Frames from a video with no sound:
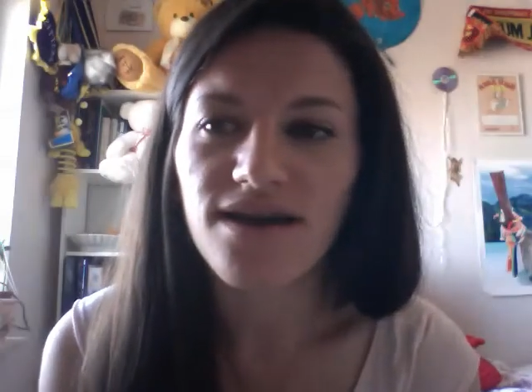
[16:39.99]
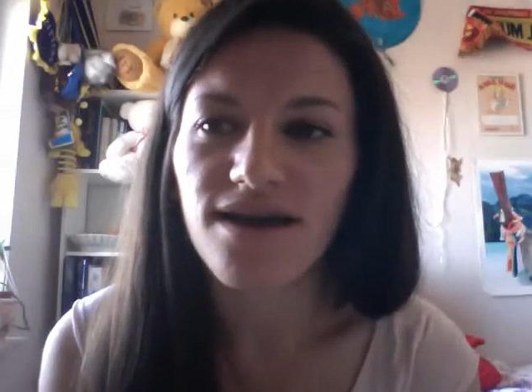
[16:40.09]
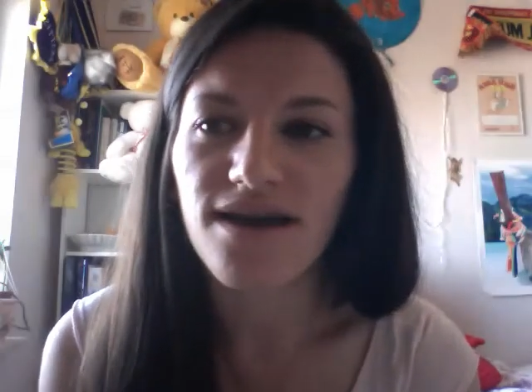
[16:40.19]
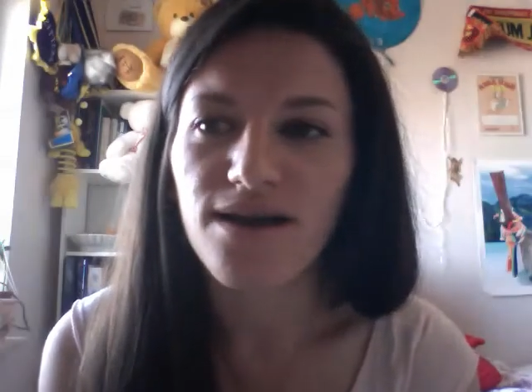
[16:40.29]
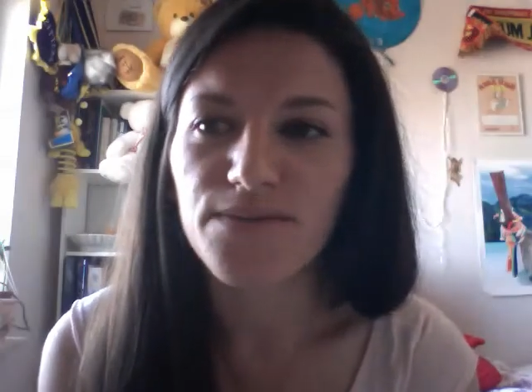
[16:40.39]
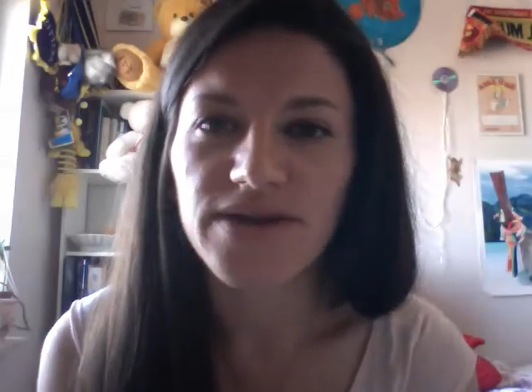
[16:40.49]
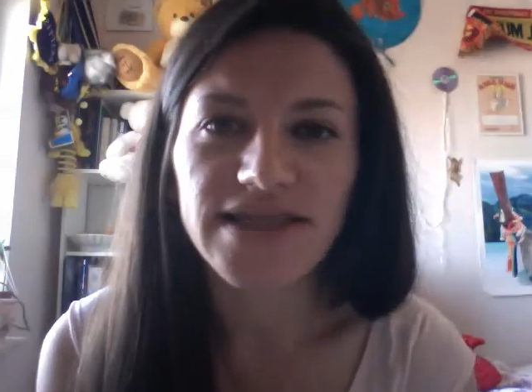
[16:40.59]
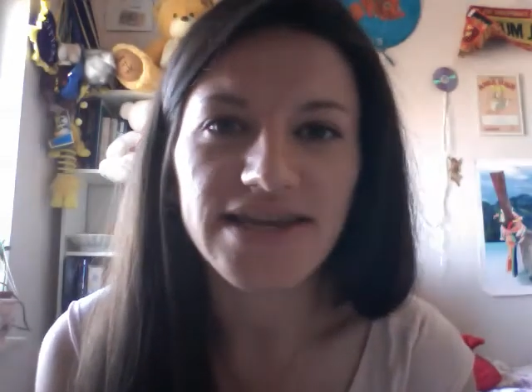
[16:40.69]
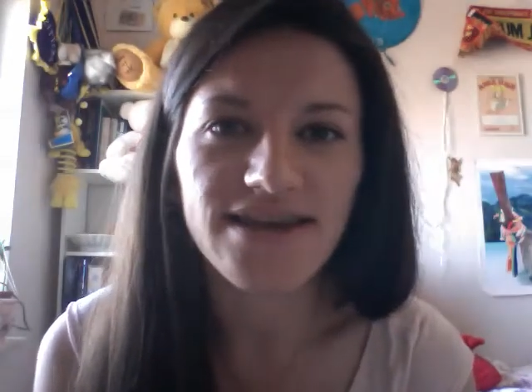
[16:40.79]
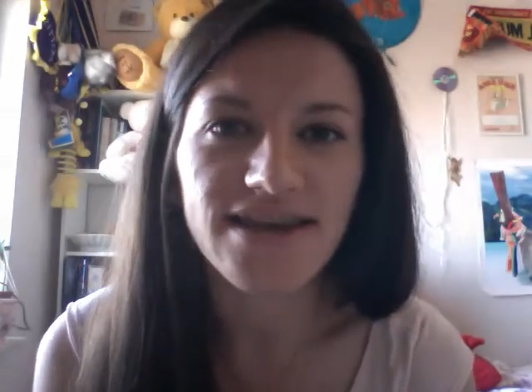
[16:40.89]
a
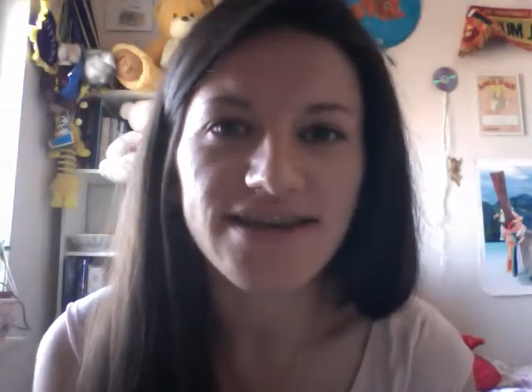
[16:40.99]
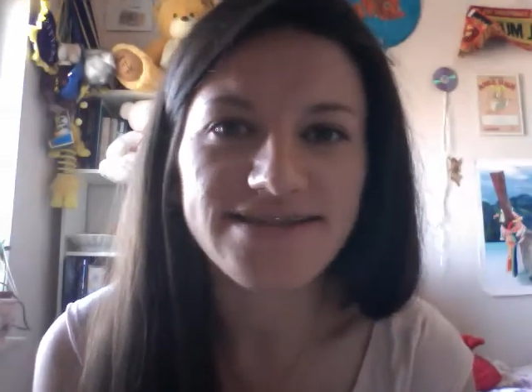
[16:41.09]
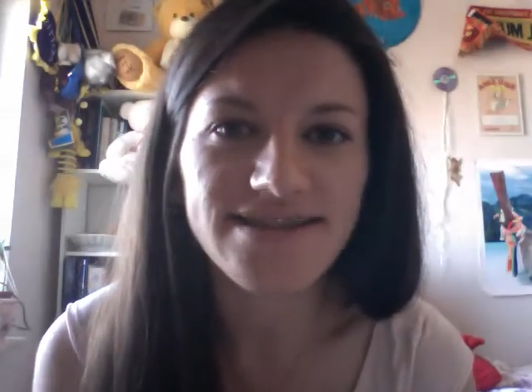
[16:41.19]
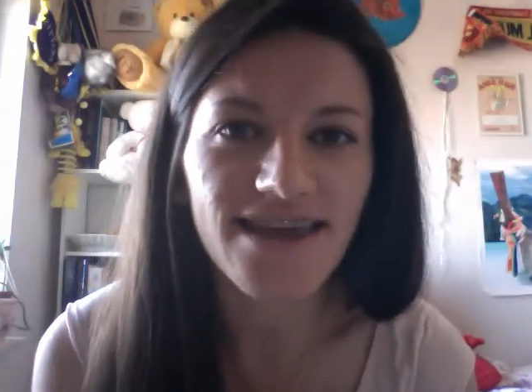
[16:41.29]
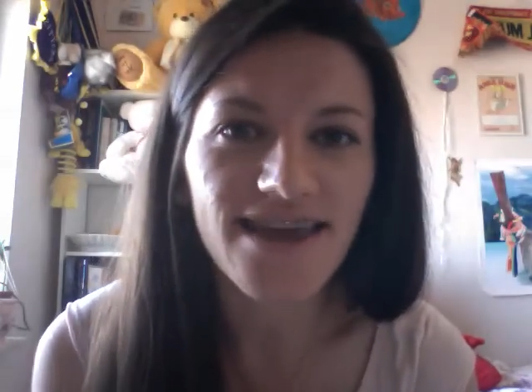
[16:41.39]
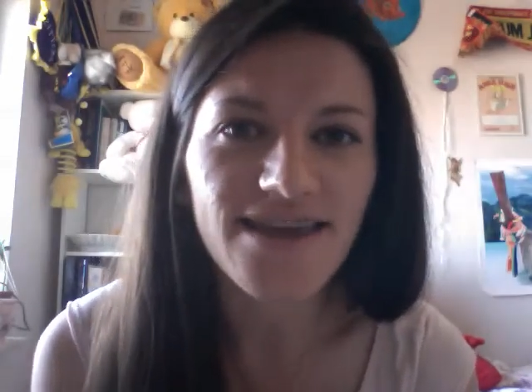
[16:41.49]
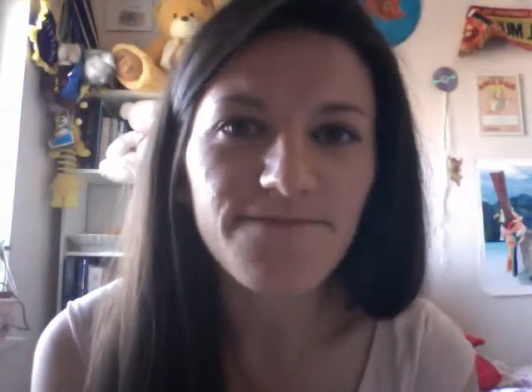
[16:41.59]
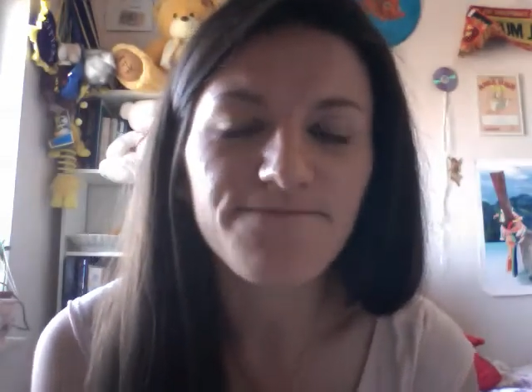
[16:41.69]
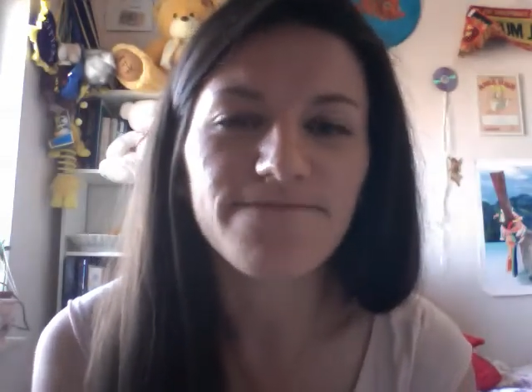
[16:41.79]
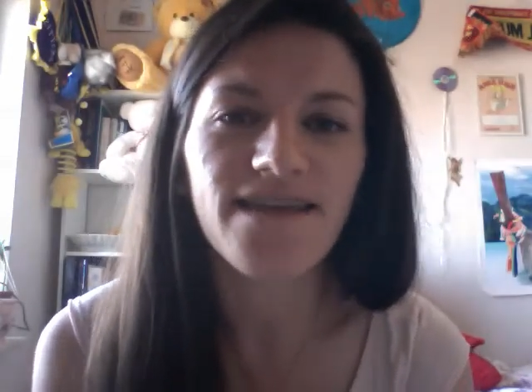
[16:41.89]
really nice day,
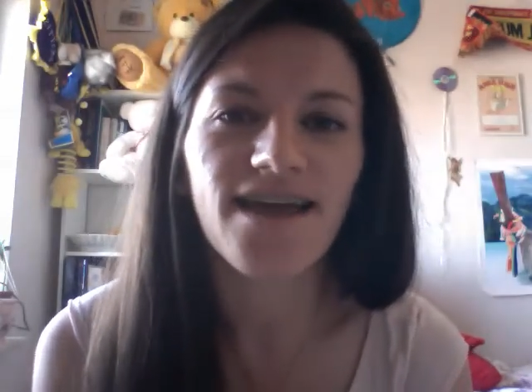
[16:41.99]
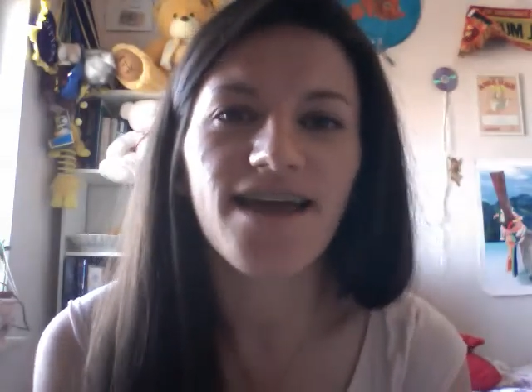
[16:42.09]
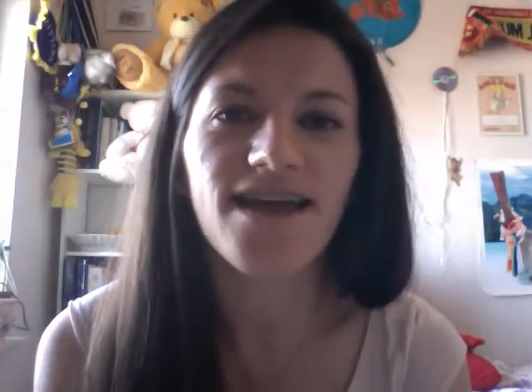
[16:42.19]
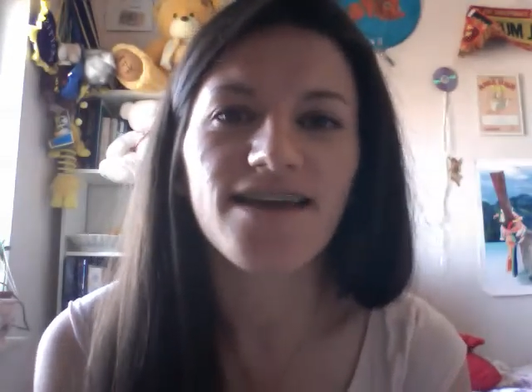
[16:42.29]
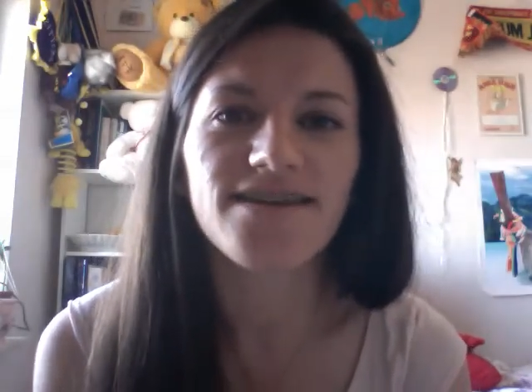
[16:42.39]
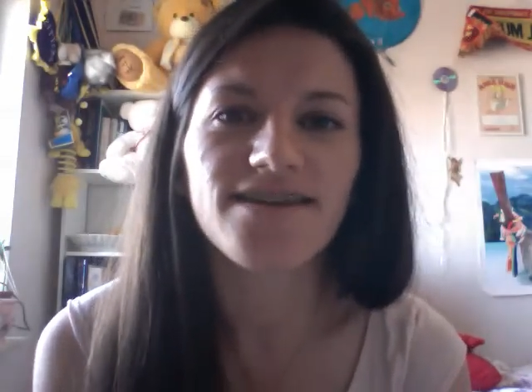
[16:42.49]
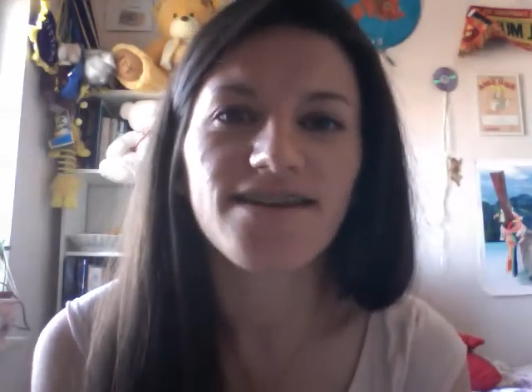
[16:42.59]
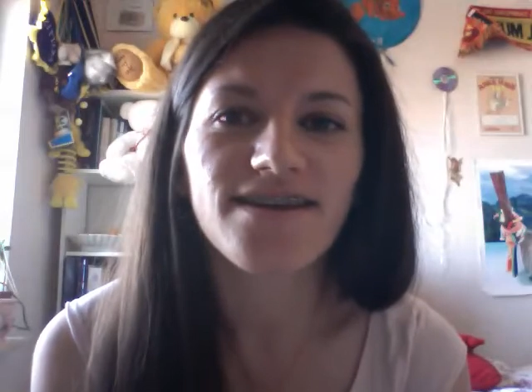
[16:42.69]
and